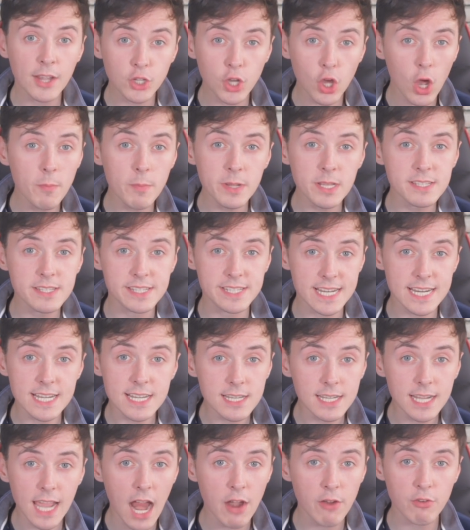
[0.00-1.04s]
And Cummings
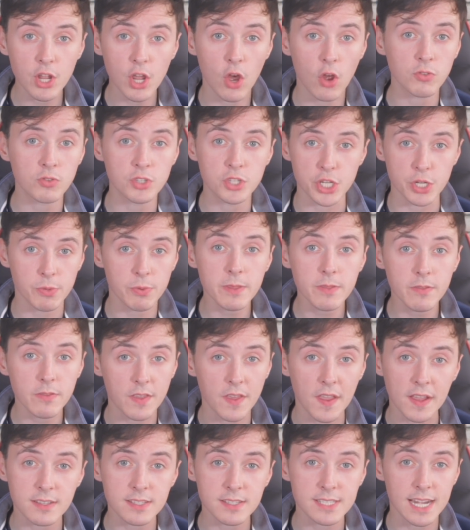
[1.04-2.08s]
didn't carry on doing
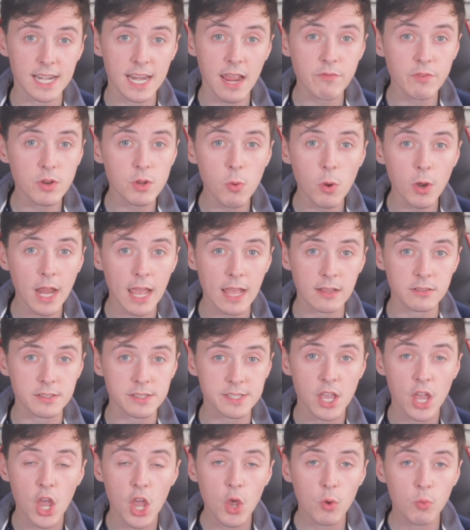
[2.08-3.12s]
things that everyone
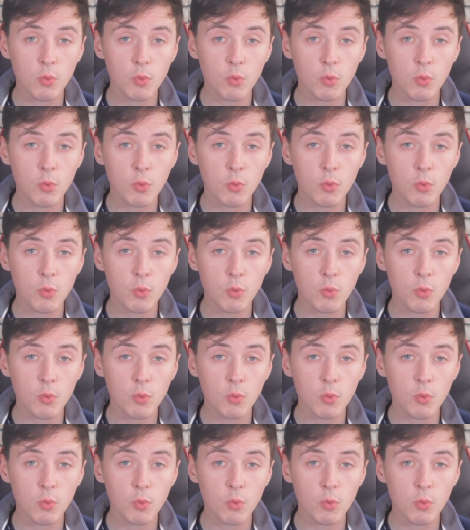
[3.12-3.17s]
else